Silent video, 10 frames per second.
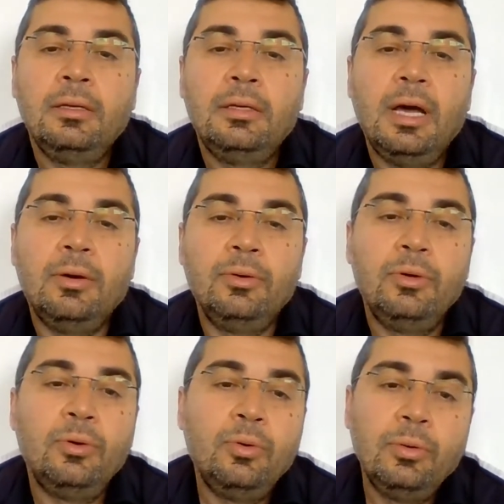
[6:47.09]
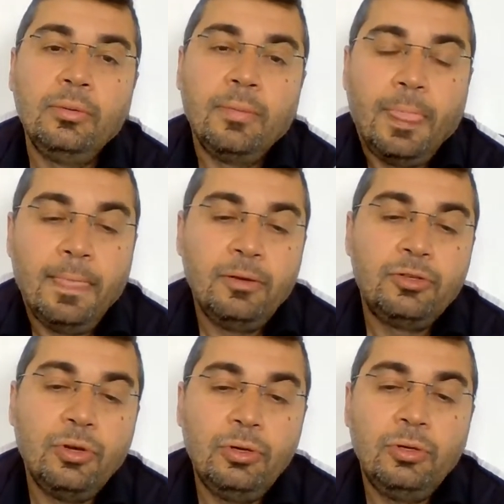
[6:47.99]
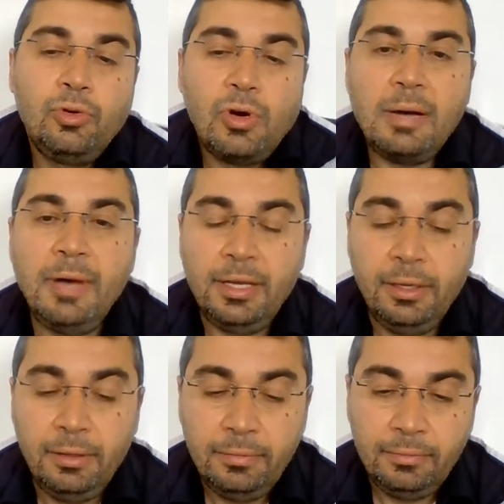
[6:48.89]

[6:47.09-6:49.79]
Now, so who am I?